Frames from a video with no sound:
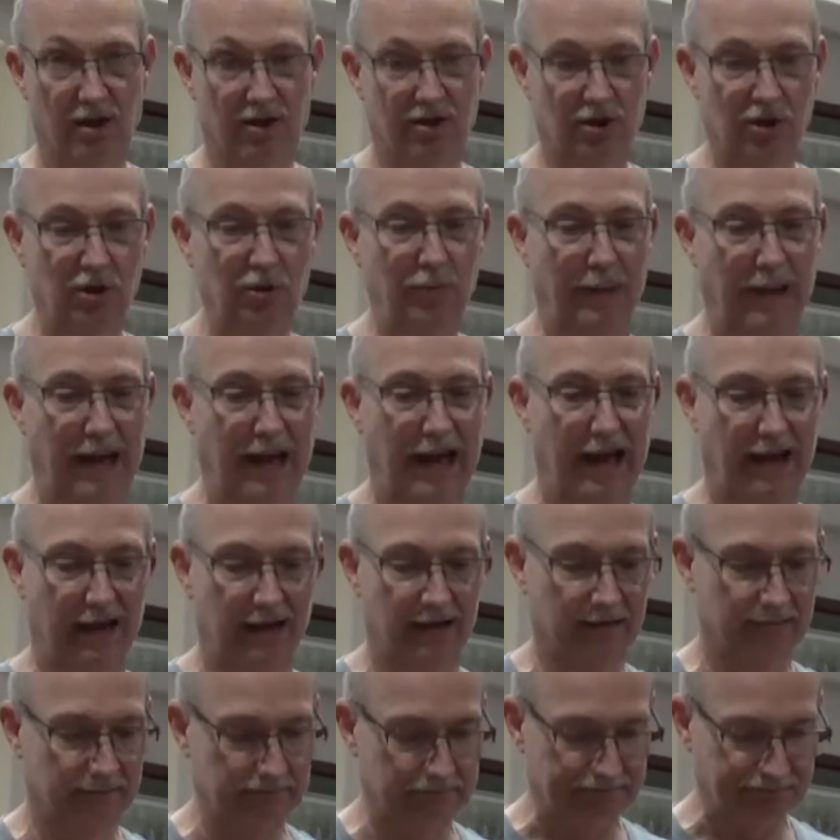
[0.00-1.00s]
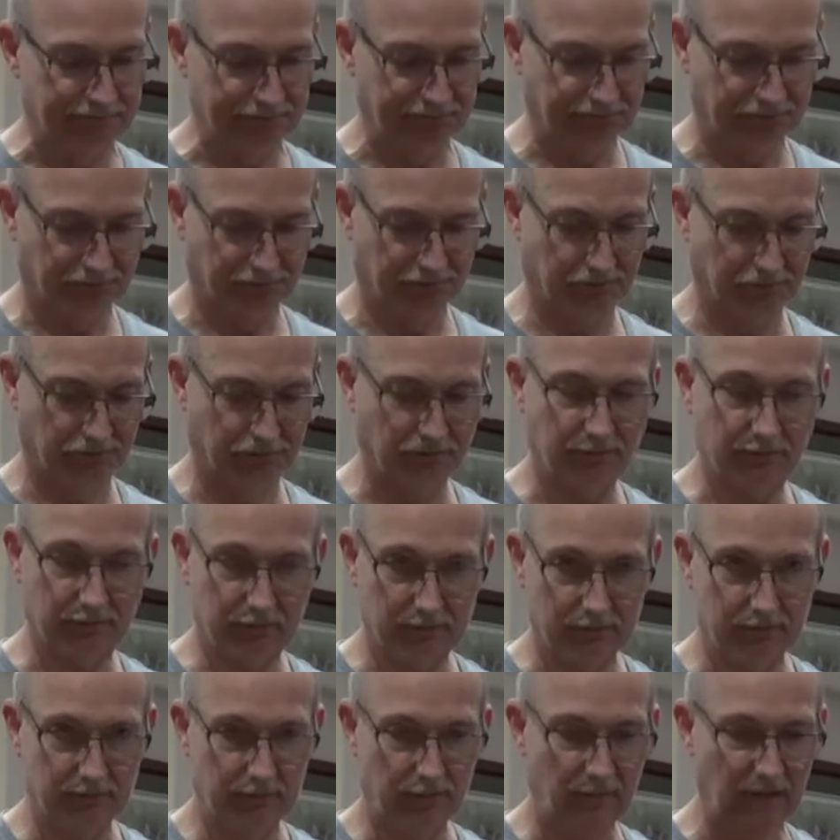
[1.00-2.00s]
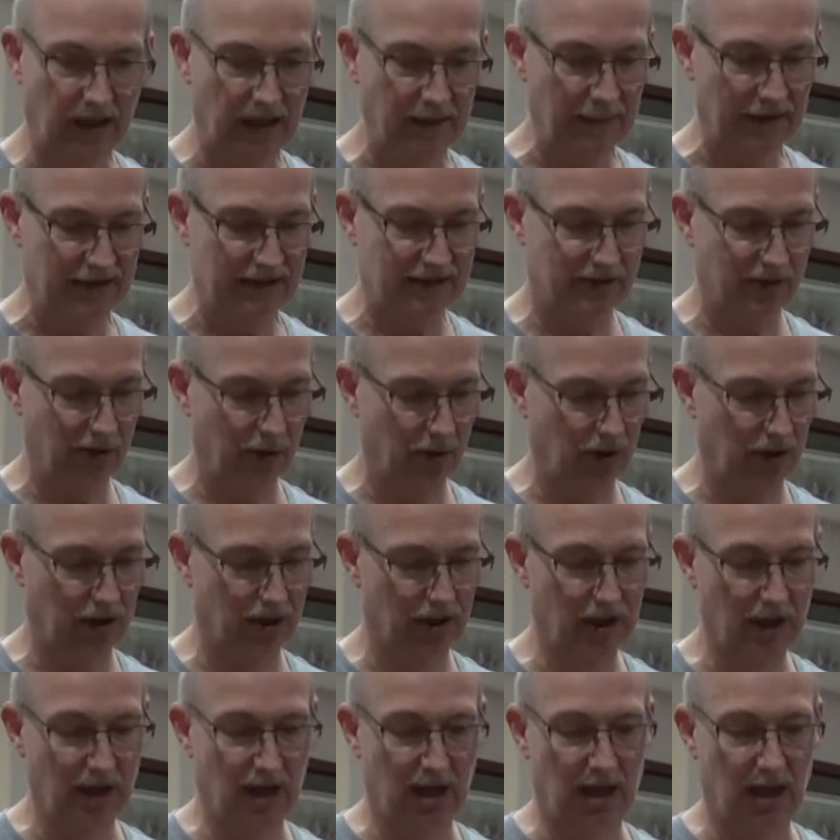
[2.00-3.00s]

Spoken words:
2-pack at my store.